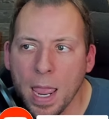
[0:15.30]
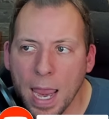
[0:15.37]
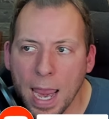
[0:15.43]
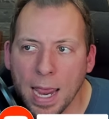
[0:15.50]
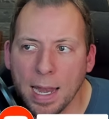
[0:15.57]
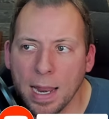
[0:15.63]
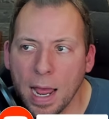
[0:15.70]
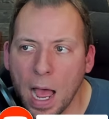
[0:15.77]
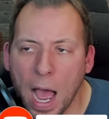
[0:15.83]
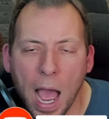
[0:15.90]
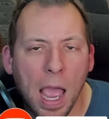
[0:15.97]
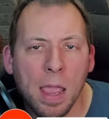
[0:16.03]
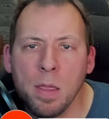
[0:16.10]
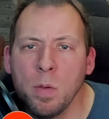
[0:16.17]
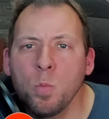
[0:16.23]
And
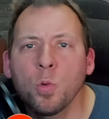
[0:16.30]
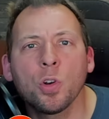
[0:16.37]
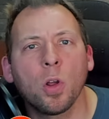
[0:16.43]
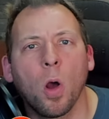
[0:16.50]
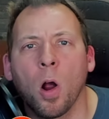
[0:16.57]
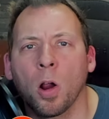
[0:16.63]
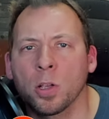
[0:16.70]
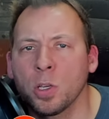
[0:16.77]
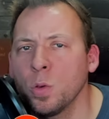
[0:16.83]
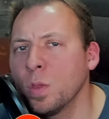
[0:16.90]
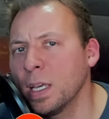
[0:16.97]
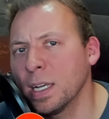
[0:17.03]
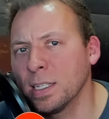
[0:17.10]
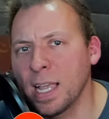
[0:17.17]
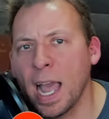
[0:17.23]
I would argue
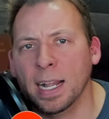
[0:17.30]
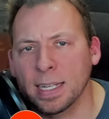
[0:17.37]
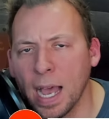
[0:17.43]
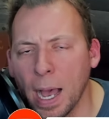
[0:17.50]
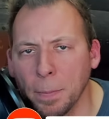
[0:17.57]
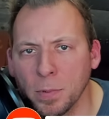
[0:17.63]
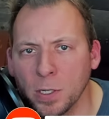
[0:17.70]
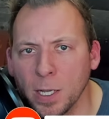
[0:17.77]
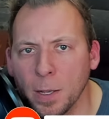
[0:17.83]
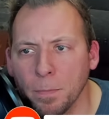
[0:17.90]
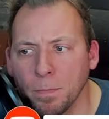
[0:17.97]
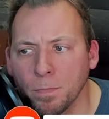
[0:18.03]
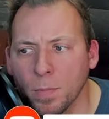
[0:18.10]
the exact opposite.